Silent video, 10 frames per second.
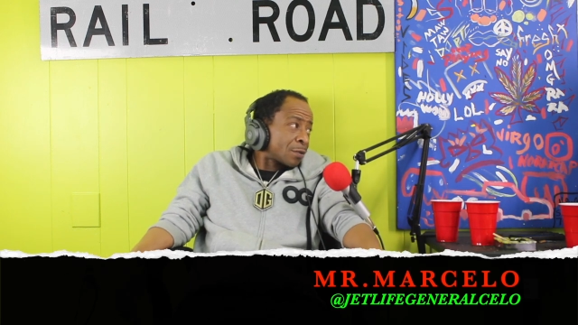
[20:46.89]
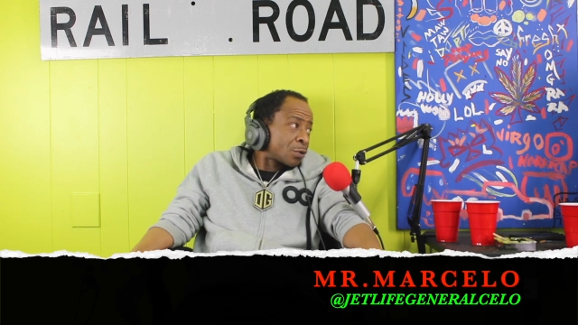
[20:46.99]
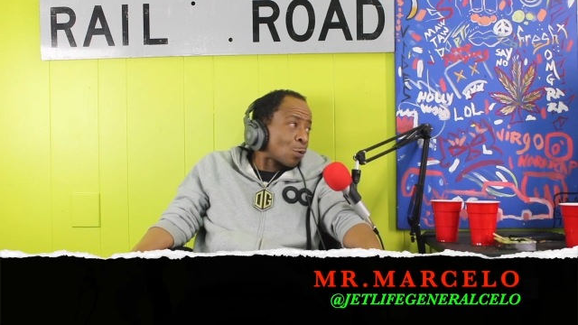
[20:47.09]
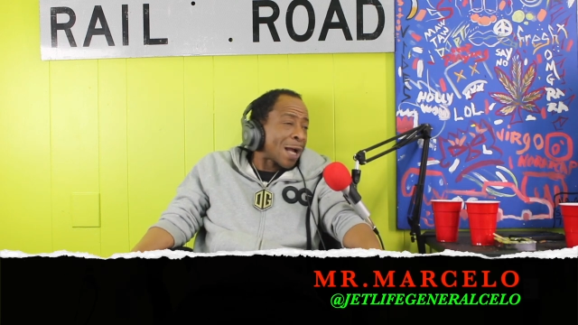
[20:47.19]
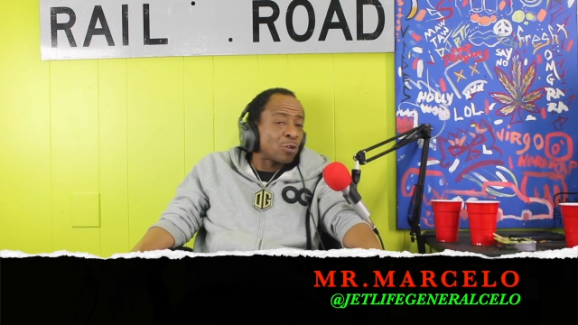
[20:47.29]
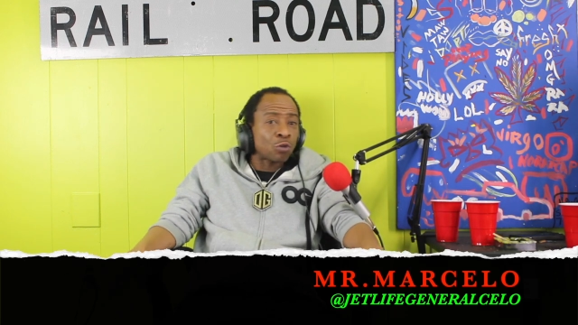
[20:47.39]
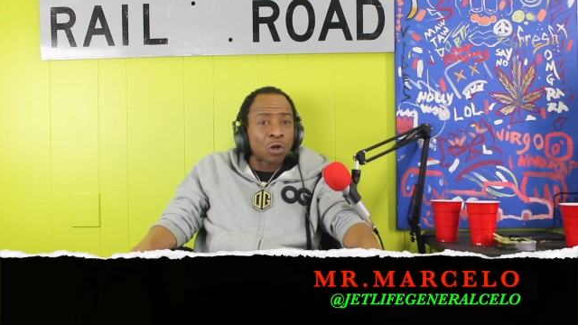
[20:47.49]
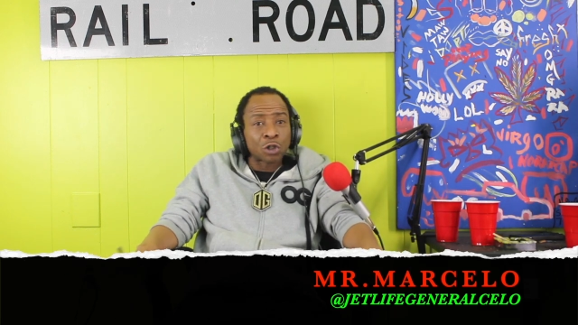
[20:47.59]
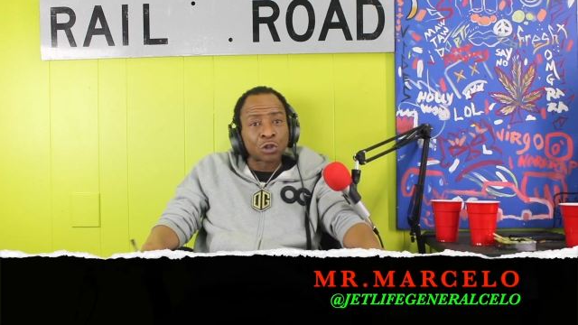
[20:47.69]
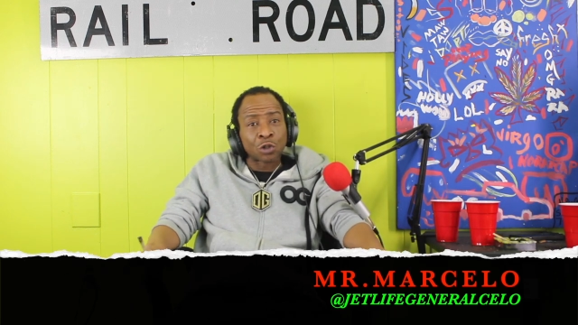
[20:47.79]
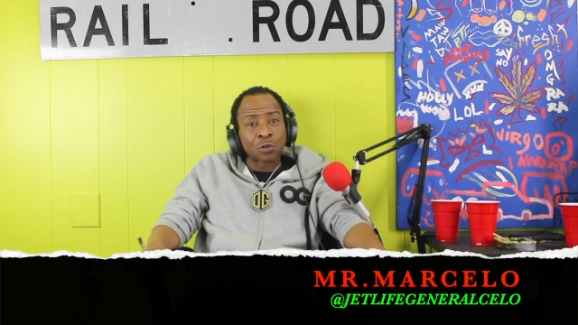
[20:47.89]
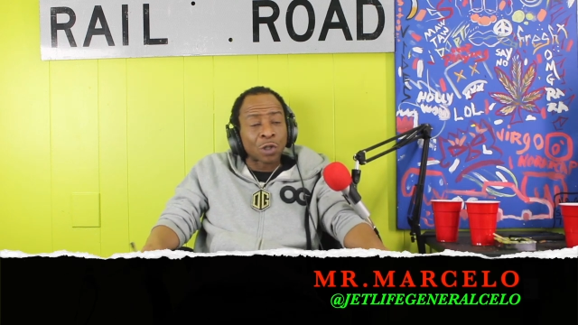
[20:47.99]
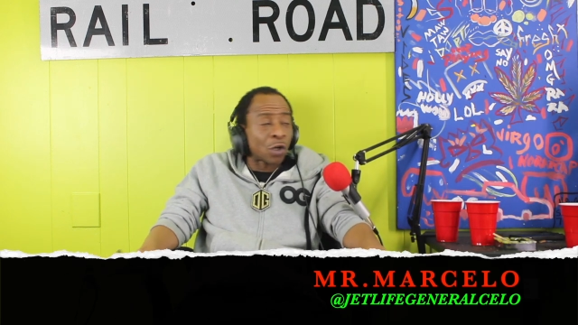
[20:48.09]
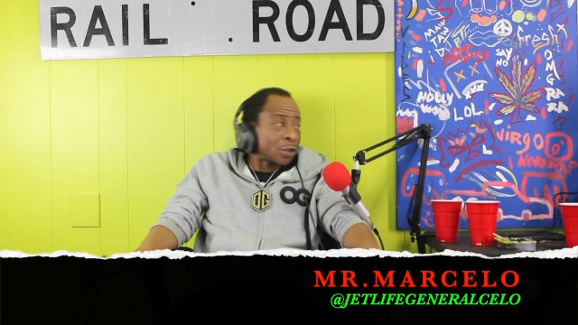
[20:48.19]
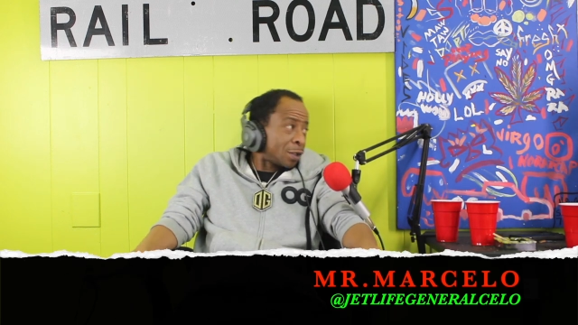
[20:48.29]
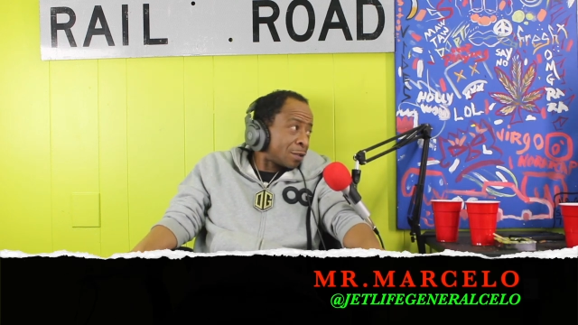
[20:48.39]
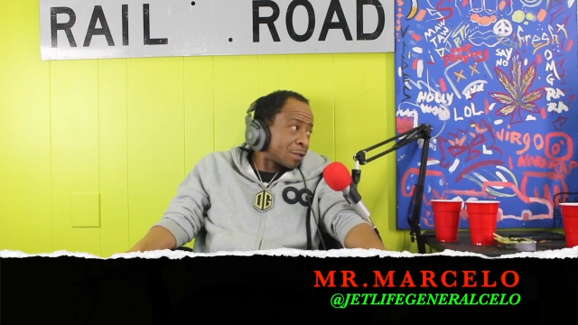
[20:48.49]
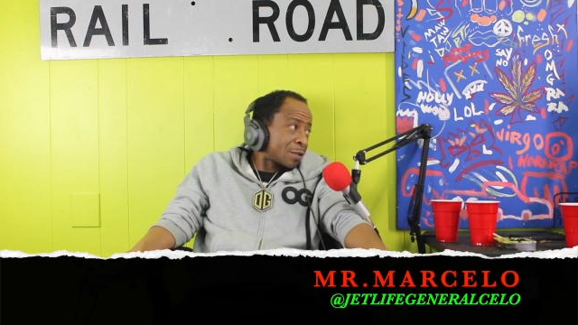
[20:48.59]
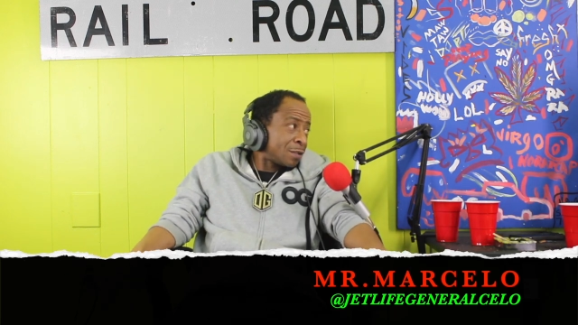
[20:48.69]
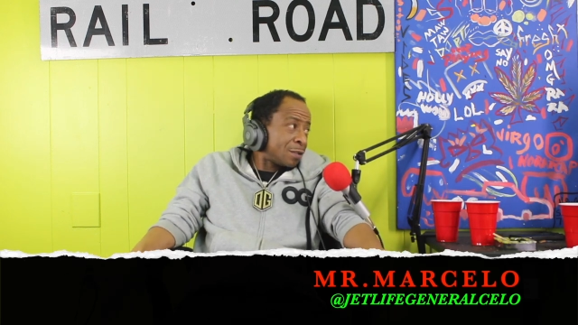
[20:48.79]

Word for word: So I draw a certain audience.